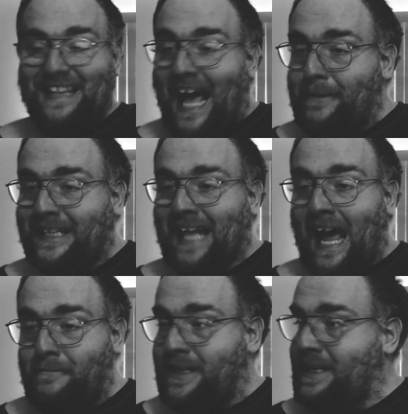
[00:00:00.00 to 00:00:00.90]
Tommy
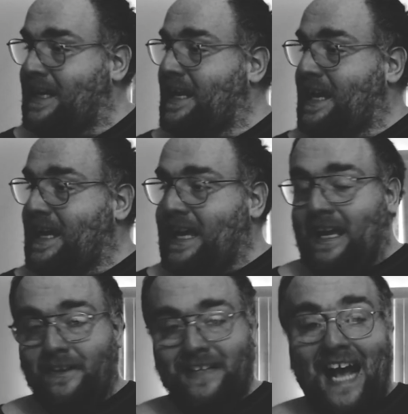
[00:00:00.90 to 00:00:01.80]
Diamond,
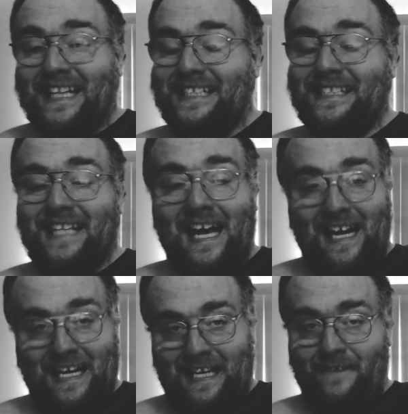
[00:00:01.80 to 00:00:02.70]
he'll knock the snot
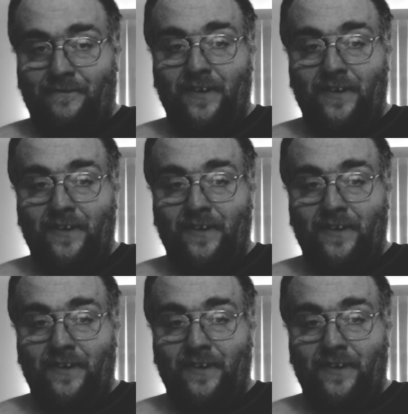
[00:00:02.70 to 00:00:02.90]
out of you.